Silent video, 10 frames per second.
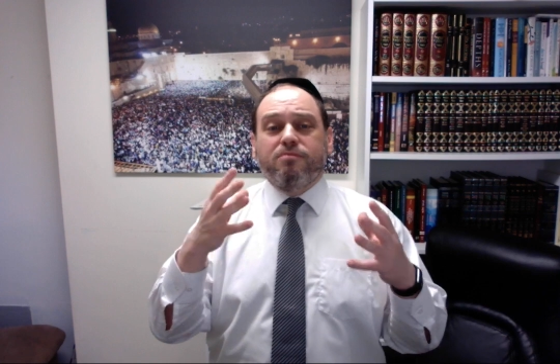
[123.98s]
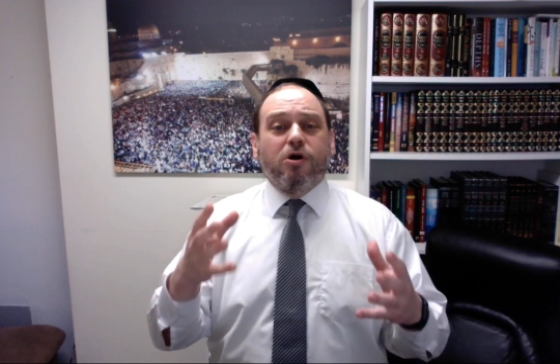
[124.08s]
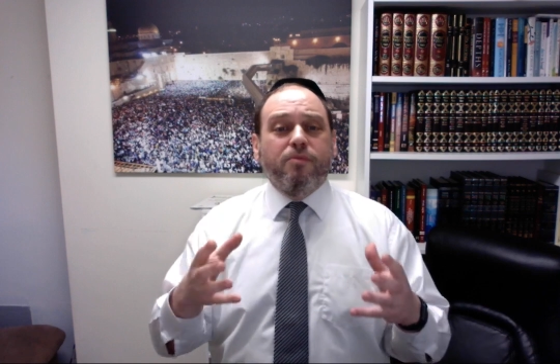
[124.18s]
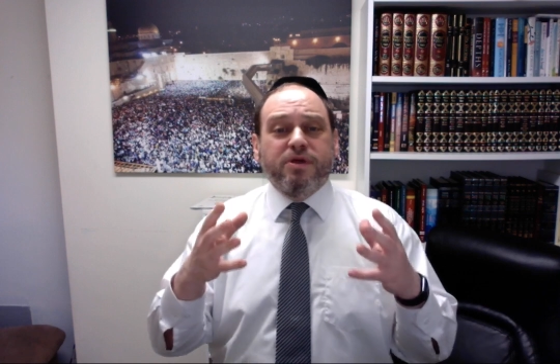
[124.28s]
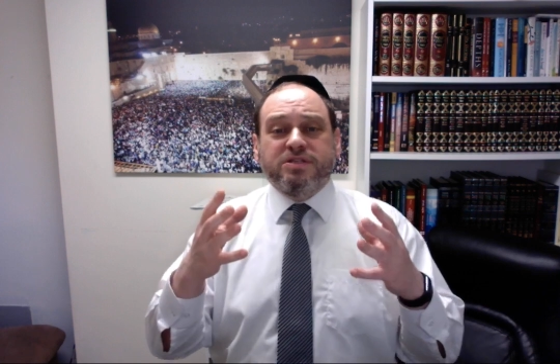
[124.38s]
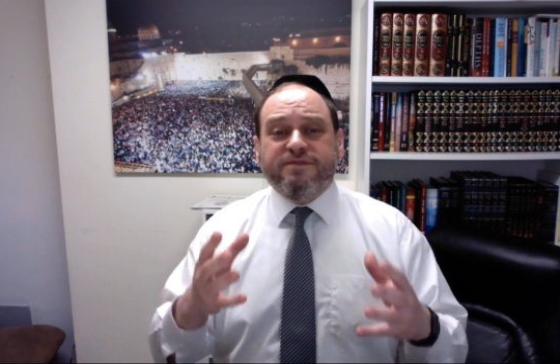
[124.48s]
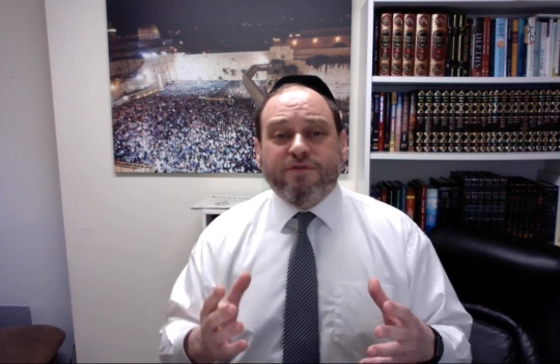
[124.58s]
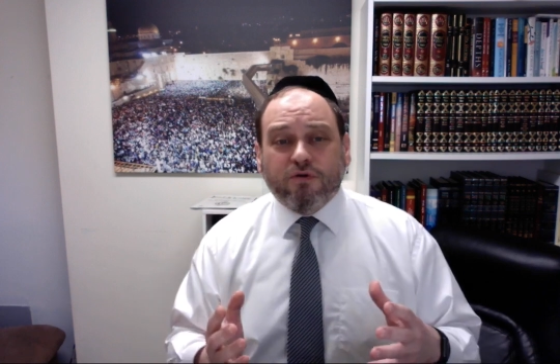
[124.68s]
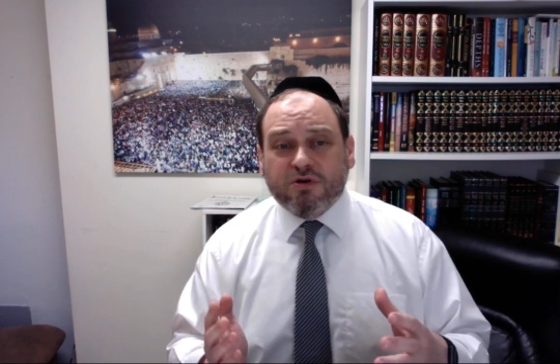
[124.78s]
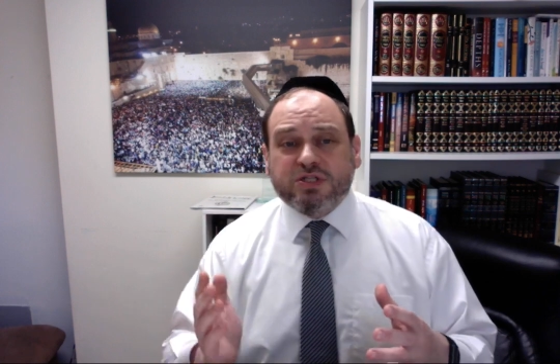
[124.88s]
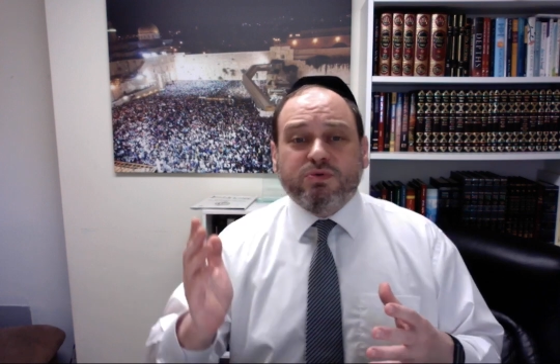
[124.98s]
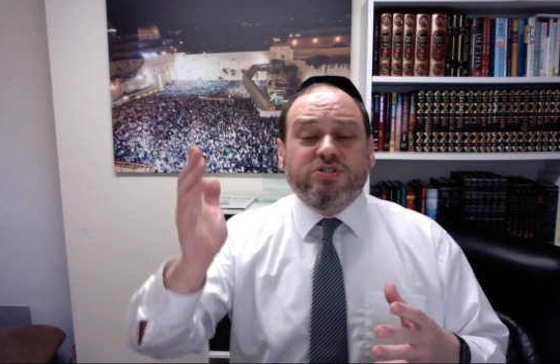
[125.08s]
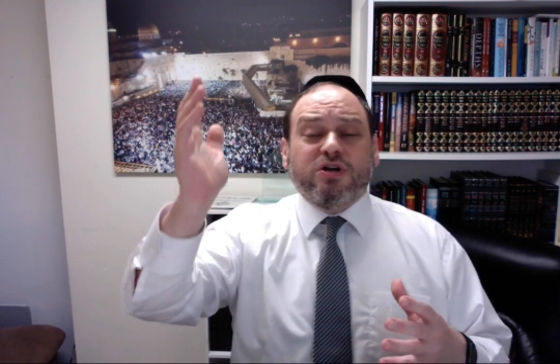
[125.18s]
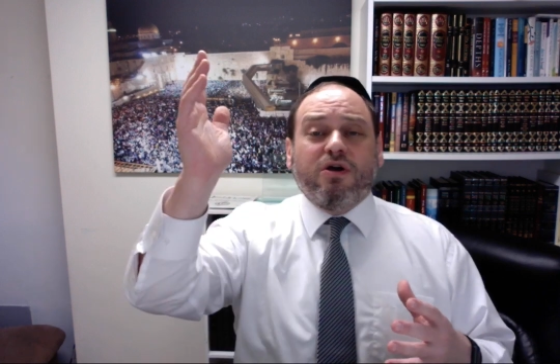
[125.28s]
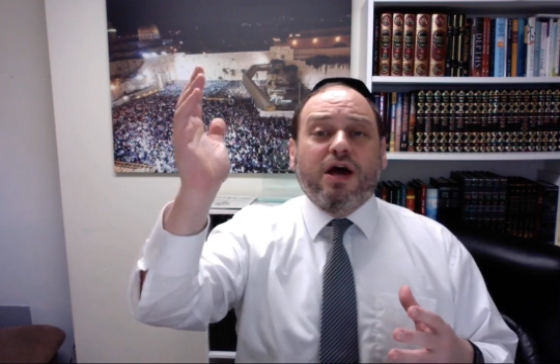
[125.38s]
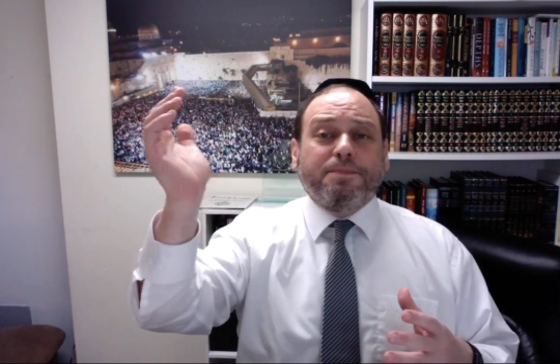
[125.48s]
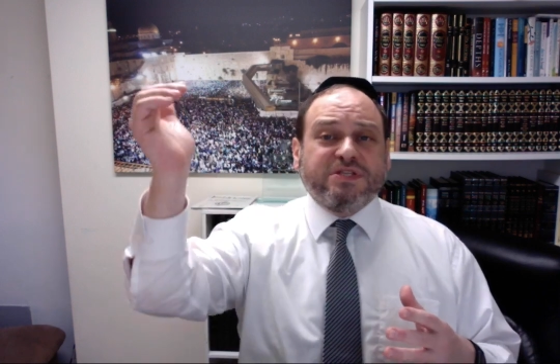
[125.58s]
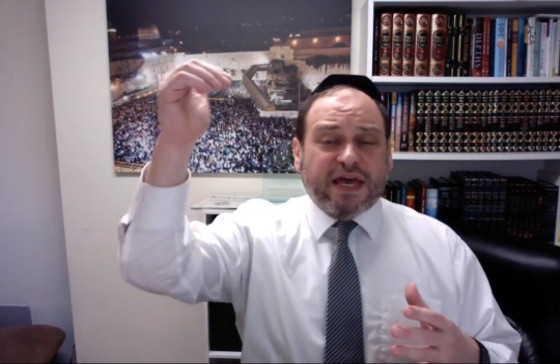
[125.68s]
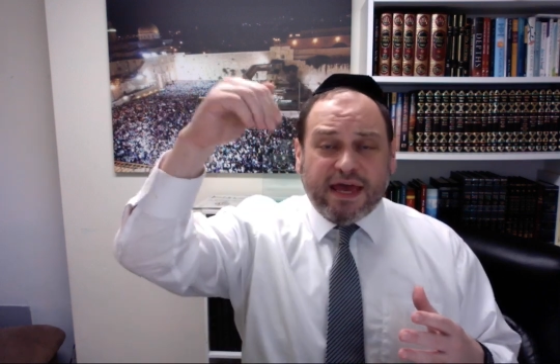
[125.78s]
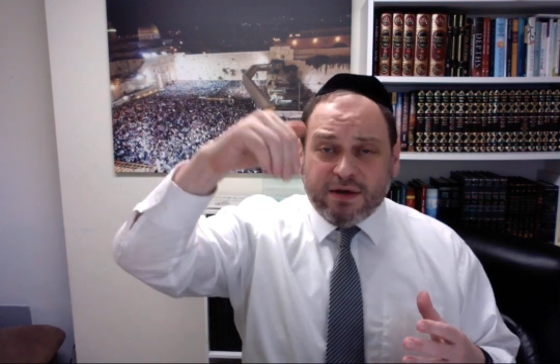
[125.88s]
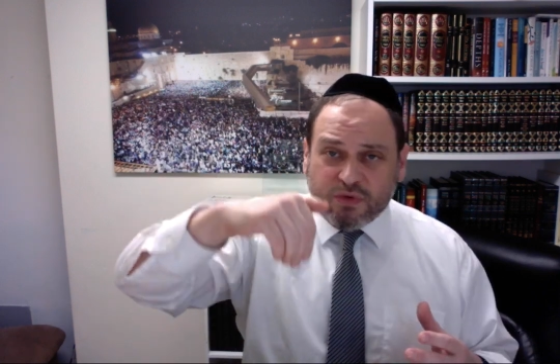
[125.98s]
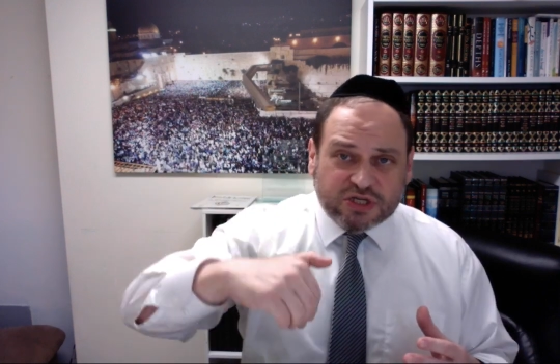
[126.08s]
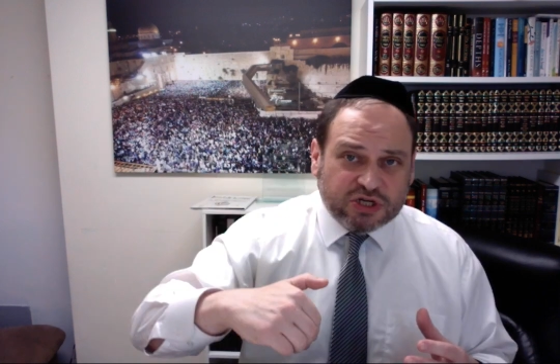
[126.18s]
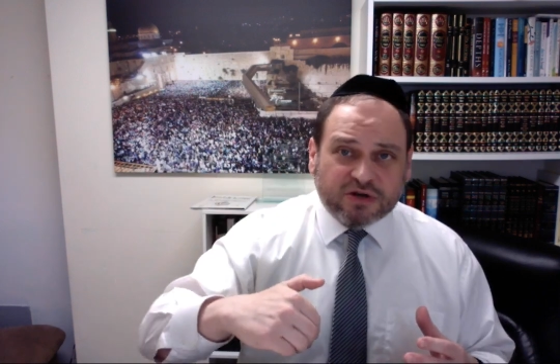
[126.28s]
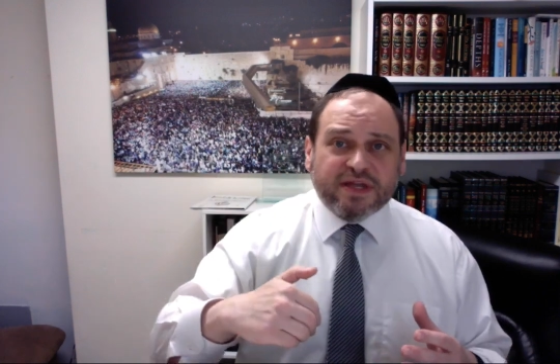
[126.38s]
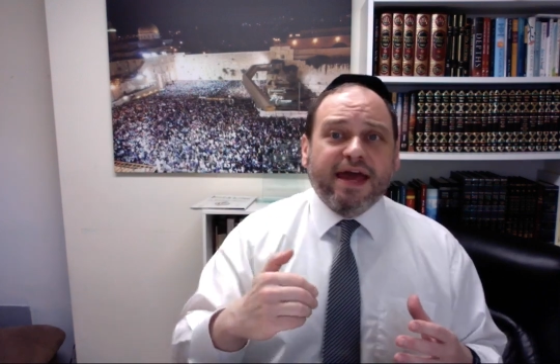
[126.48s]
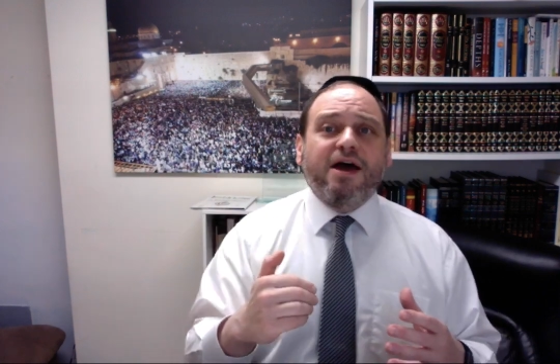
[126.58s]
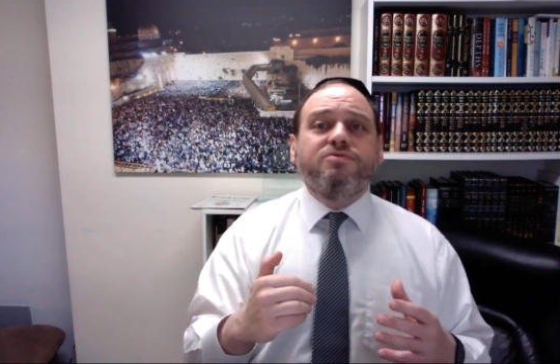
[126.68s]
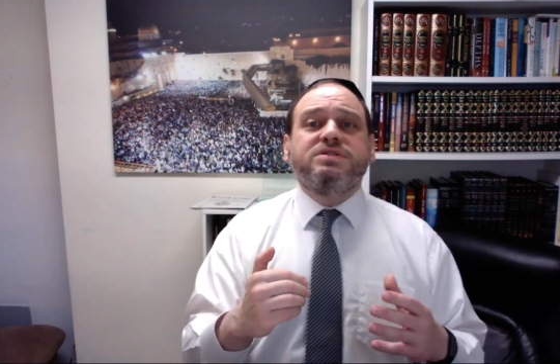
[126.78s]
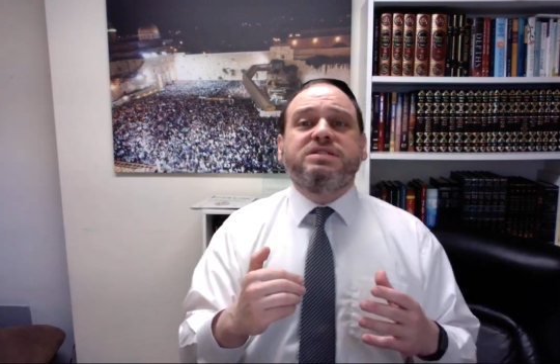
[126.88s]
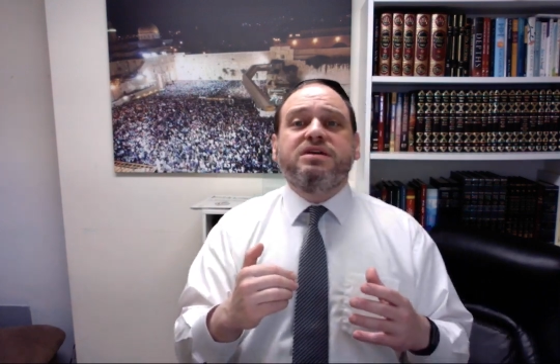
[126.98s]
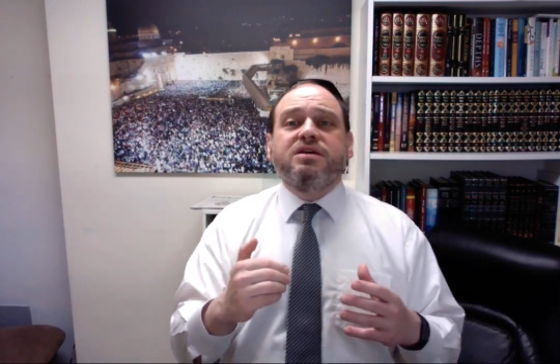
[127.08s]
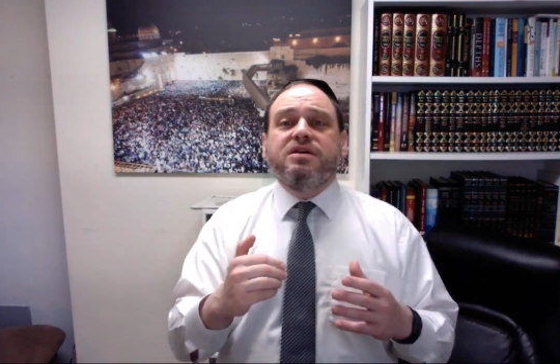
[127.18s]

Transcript: moments, of course, which are ups and which are downs,